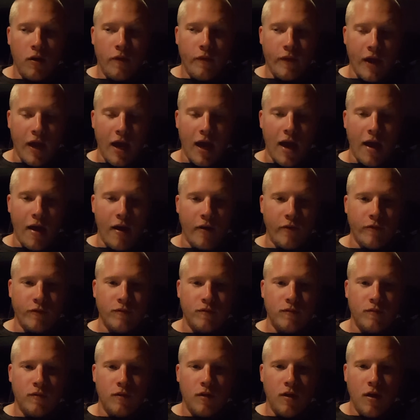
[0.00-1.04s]
they have
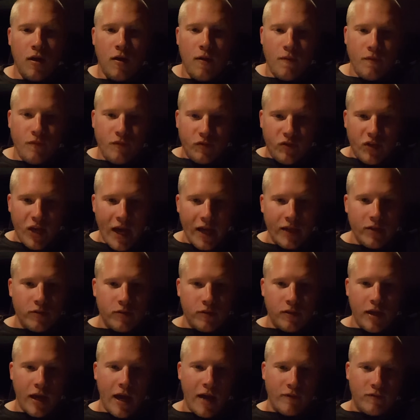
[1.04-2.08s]

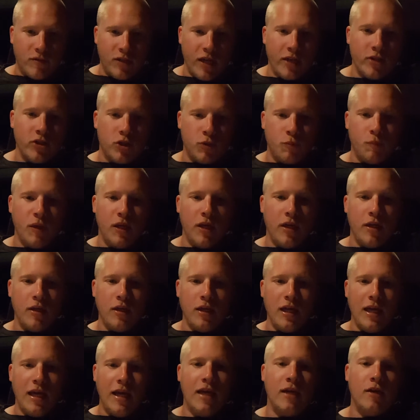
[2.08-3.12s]
10-speed
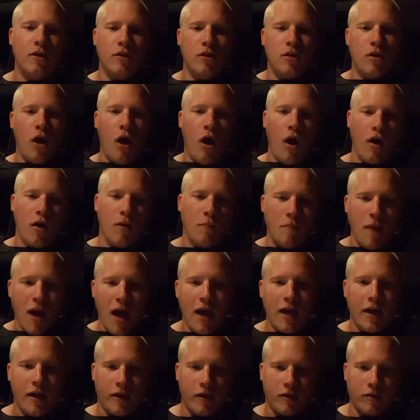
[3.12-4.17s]
Eaton
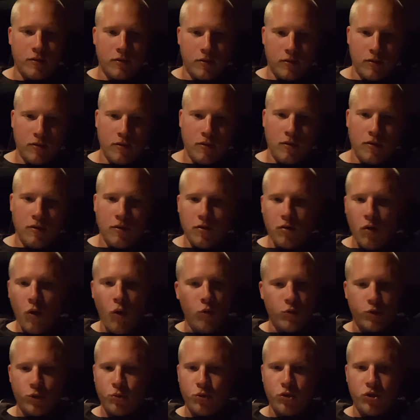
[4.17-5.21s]
automatics,
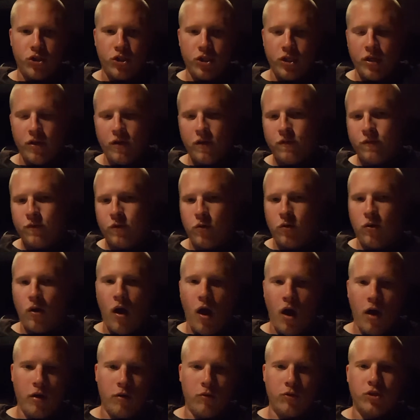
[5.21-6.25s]
Ultra Shift or
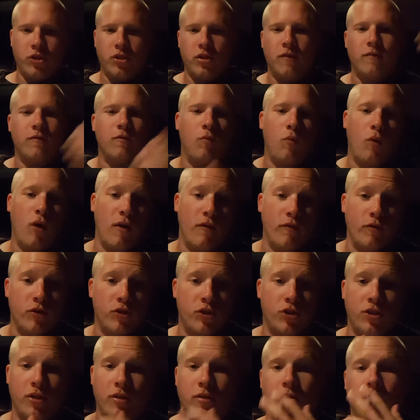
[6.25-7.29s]
Auto Shift or whatever the
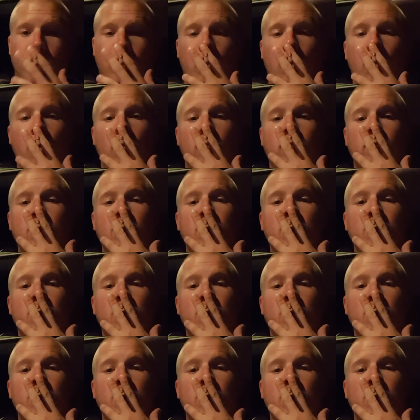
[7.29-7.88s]
shit they're called.